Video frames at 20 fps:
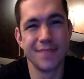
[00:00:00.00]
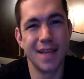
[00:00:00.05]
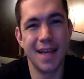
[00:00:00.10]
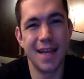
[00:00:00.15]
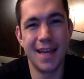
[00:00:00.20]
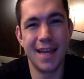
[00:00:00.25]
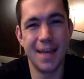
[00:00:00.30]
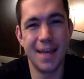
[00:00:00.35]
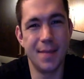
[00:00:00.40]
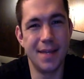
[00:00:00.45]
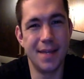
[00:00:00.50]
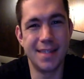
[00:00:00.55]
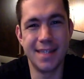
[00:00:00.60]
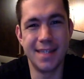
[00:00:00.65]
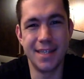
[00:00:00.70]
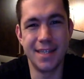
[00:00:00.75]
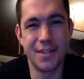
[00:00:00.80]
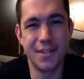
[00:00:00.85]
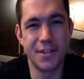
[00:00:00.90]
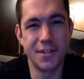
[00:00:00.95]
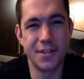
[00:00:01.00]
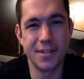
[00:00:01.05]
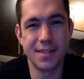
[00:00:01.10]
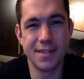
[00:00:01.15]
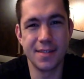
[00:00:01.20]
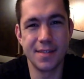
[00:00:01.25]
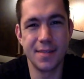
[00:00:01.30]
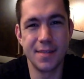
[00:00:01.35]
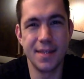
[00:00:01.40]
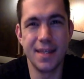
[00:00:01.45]
I can't make
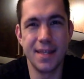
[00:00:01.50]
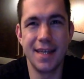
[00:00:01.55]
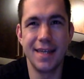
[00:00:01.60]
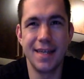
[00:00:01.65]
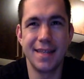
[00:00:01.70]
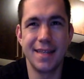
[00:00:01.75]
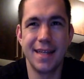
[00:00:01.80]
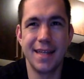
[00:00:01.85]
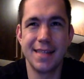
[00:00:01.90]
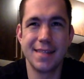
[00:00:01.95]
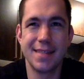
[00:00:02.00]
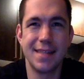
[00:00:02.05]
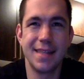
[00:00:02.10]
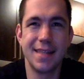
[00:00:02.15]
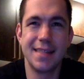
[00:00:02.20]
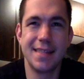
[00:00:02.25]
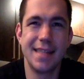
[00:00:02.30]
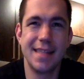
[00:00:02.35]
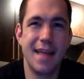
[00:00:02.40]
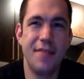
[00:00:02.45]
T-shirts. I mean, like that that doesn't have